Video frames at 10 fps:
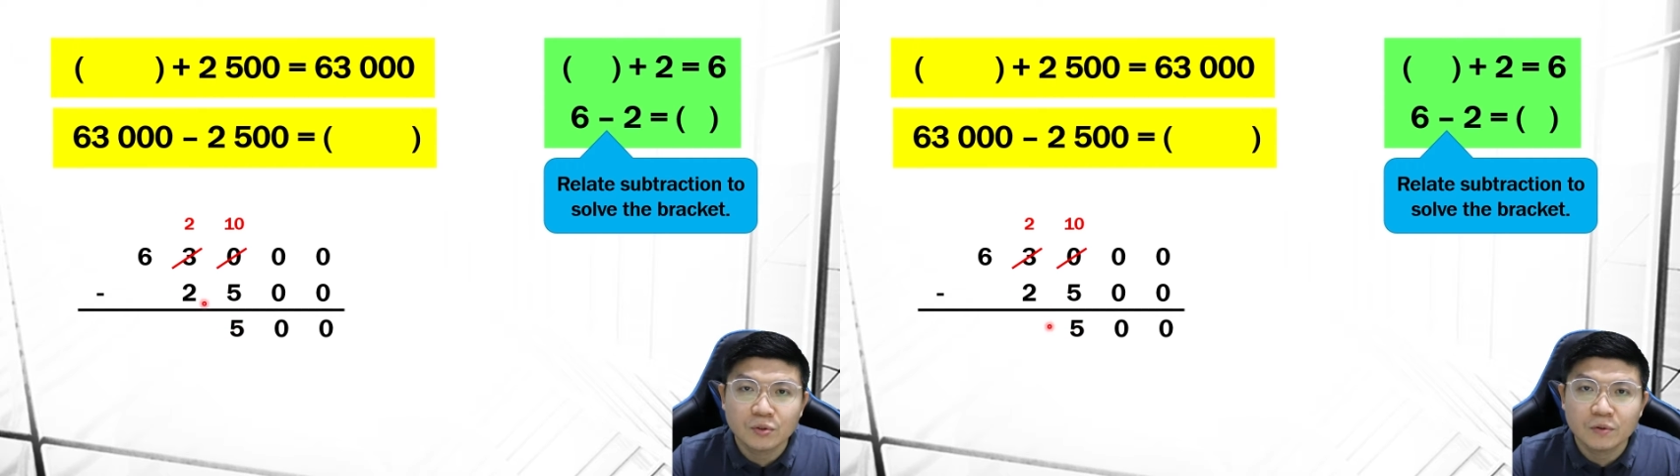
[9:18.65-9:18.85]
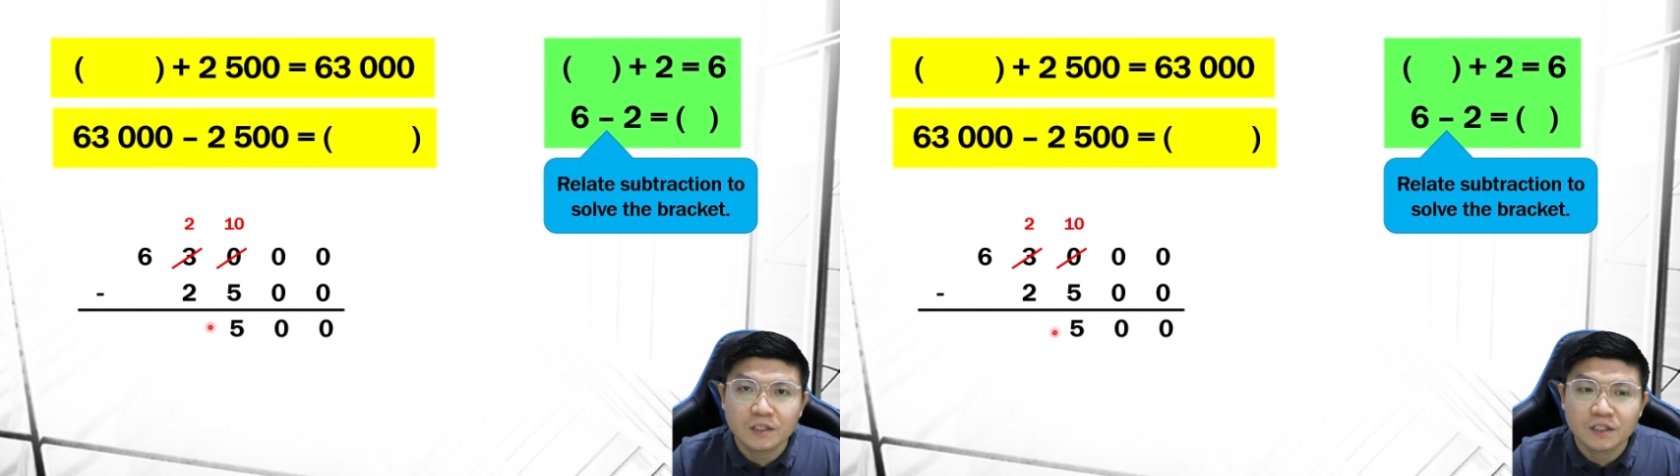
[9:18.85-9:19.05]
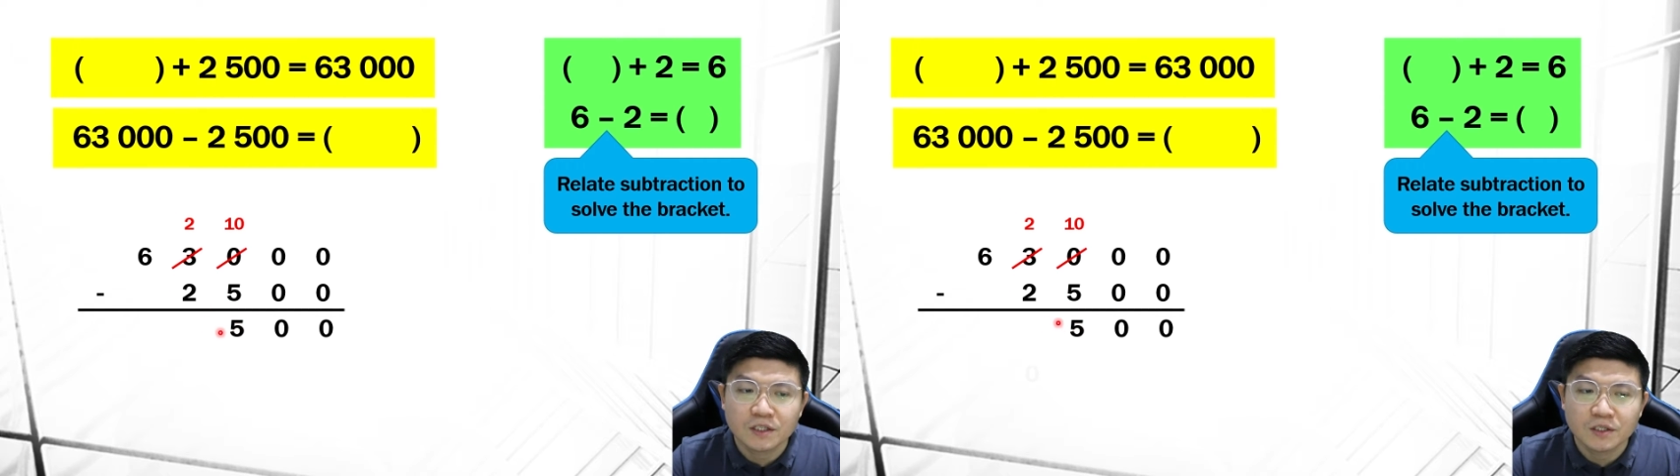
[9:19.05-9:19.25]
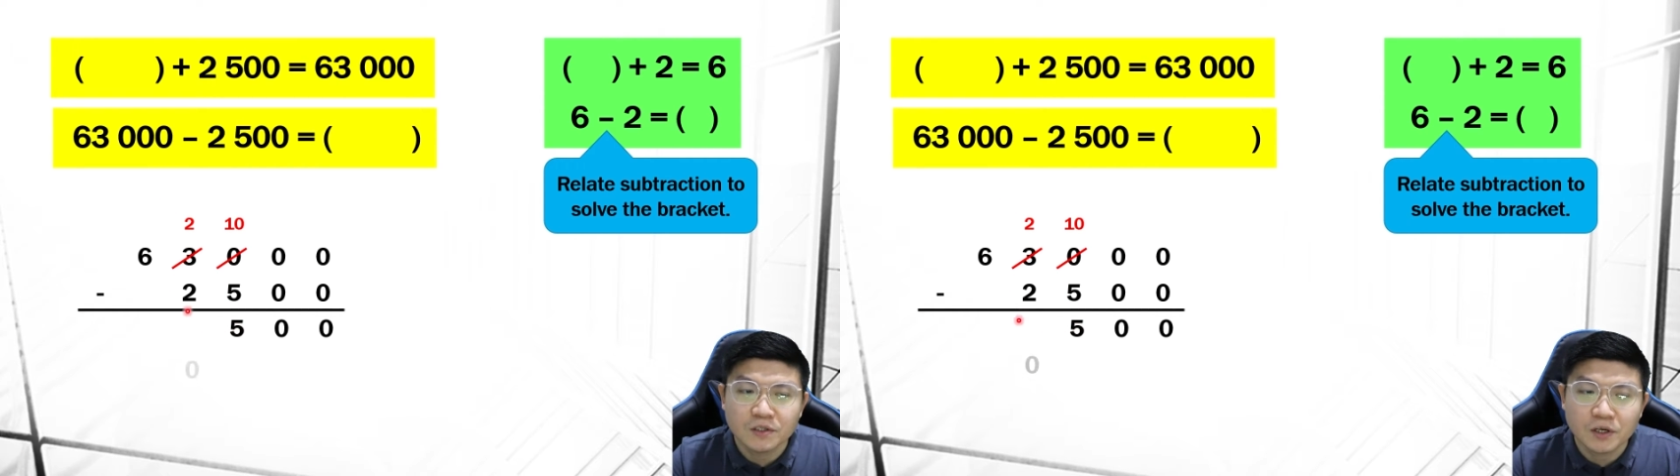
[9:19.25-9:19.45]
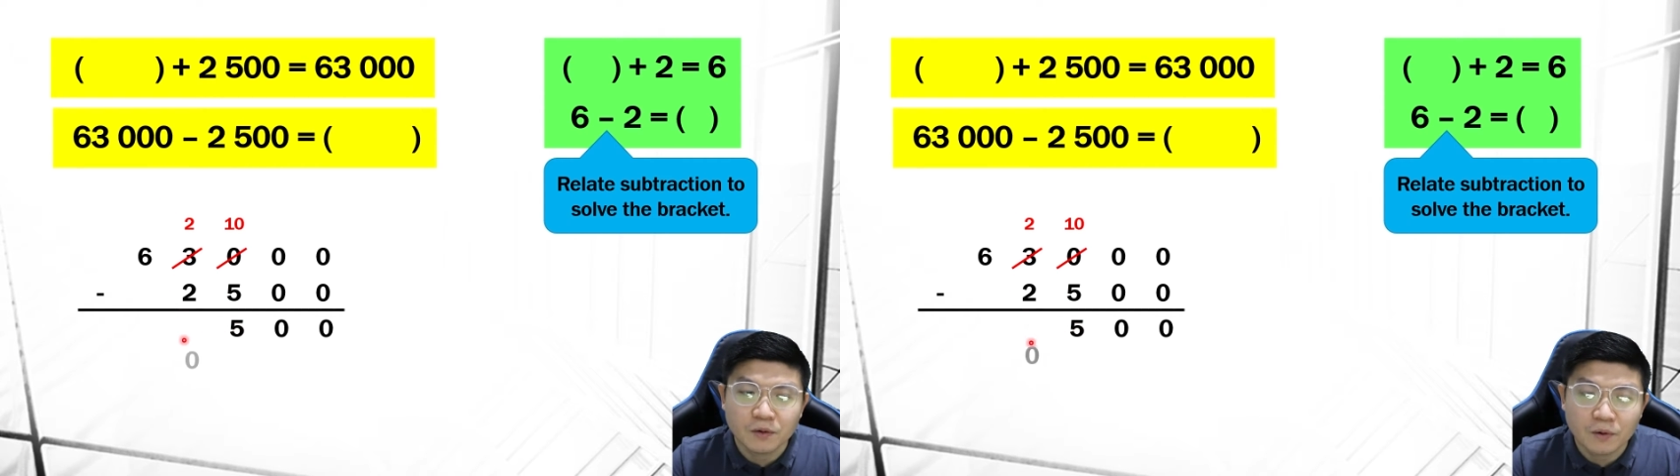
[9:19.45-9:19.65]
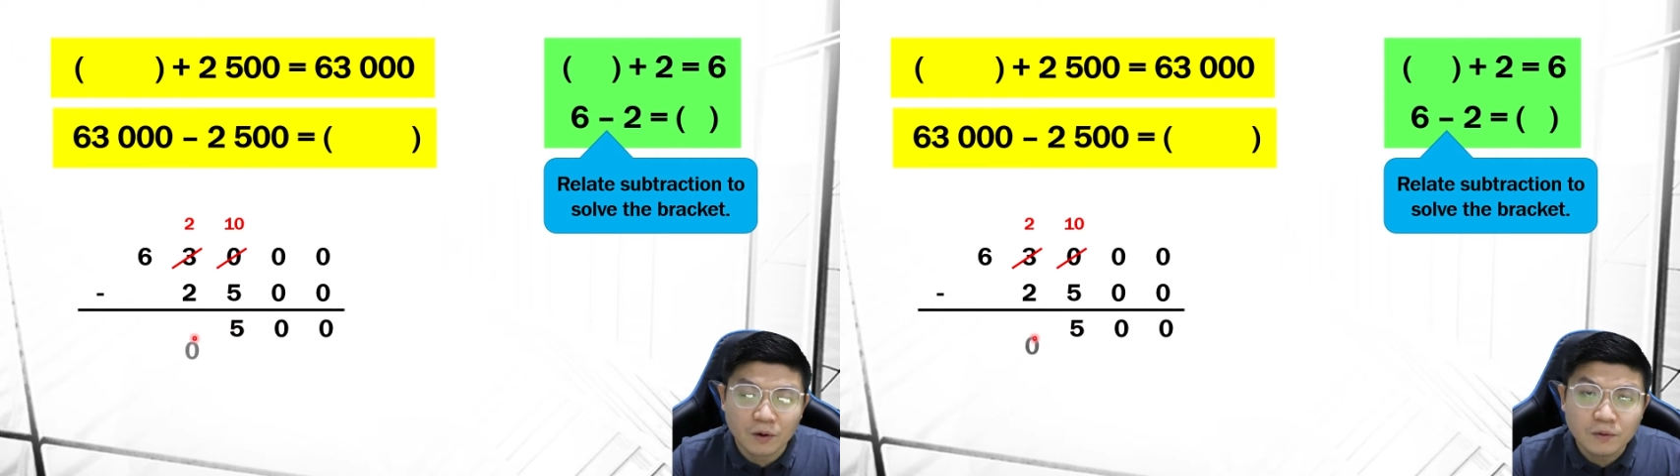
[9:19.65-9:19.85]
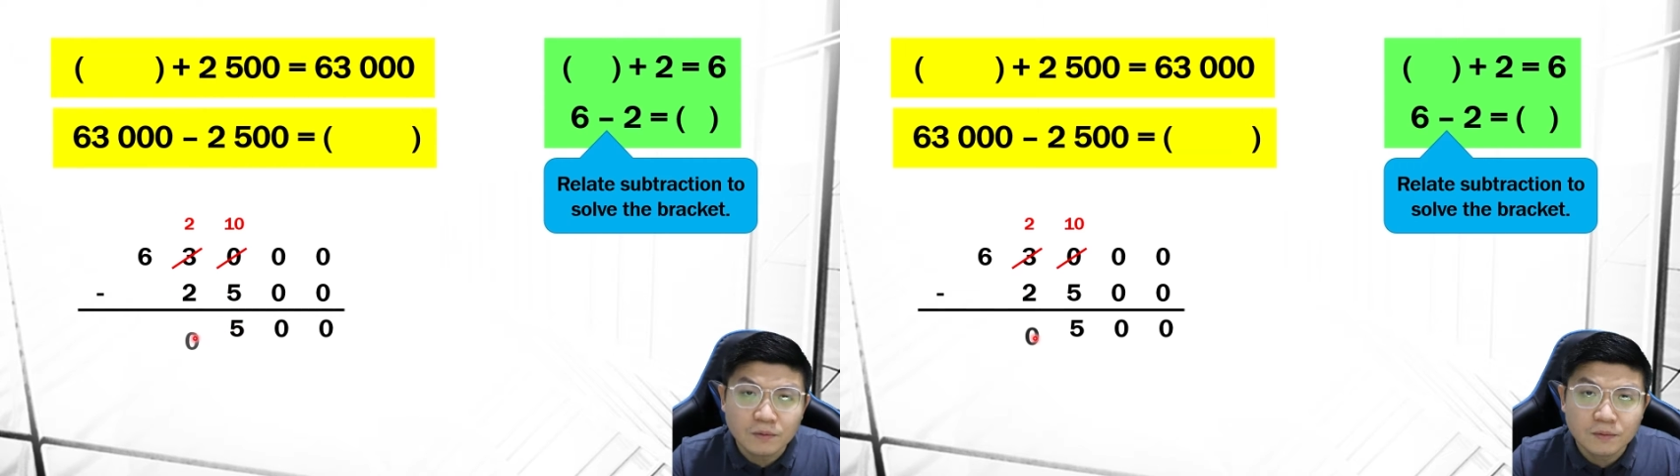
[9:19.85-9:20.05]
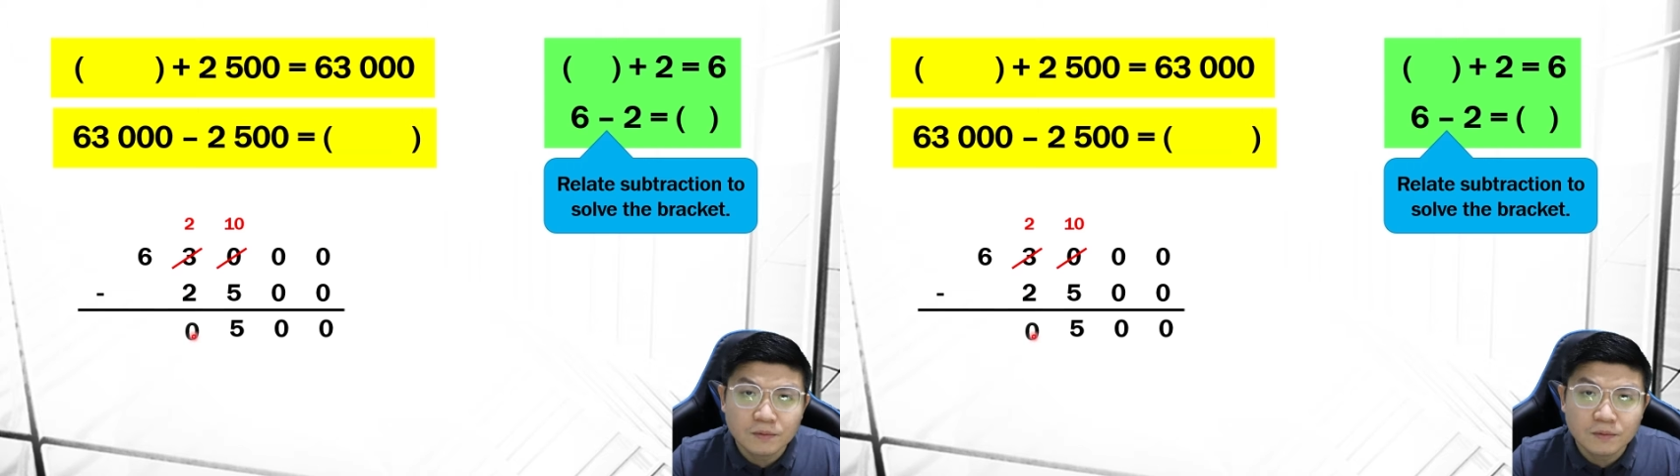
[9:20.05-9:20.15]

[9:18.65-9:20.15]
which is 0.